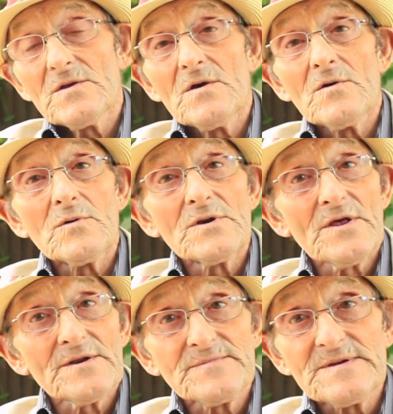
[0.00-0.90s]
who a
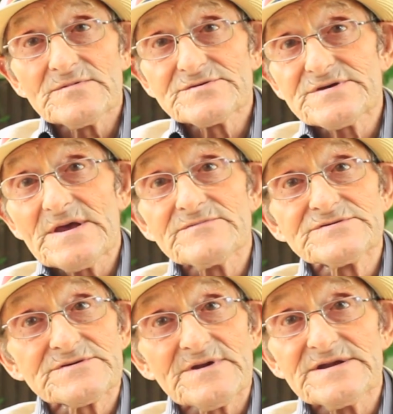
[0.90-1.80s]
lot of people say
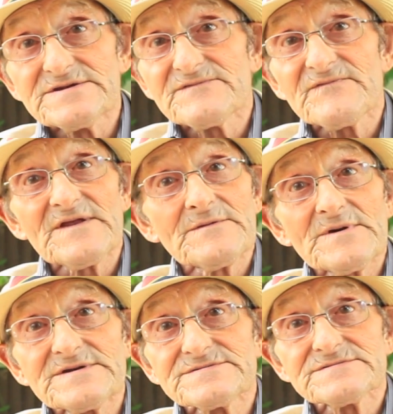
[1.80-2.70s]
was the greatest featherweight